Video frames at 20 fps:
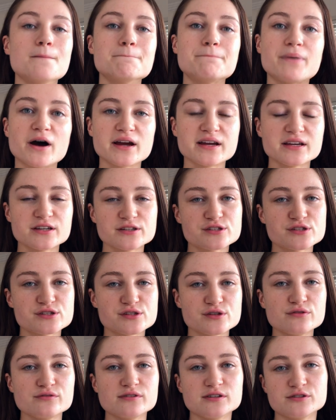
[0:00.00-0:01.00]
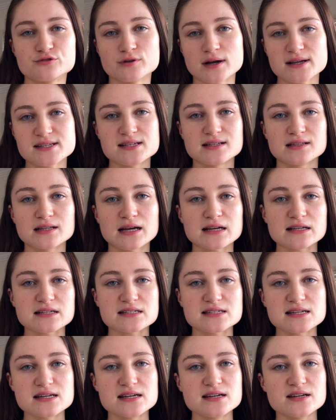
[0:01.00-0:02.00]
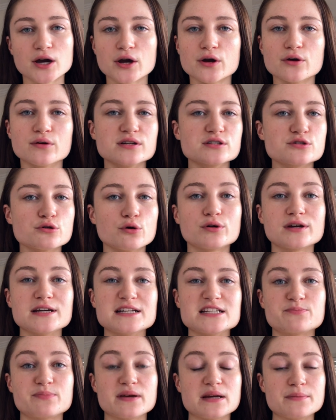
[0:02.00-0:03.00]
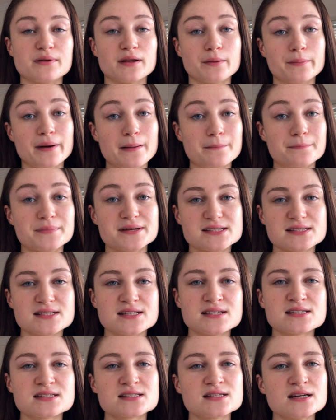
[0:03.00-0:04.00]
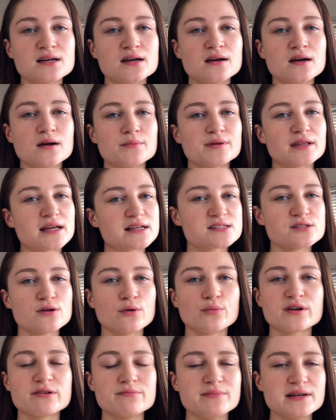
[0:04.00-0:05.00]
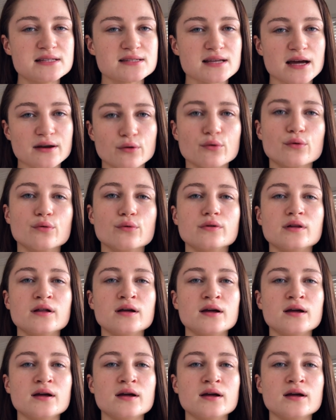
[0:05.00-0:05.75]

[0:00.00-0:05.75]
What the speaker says: buying a suit and dressing like a CEO and talking to people about business, but that's not what it means at all.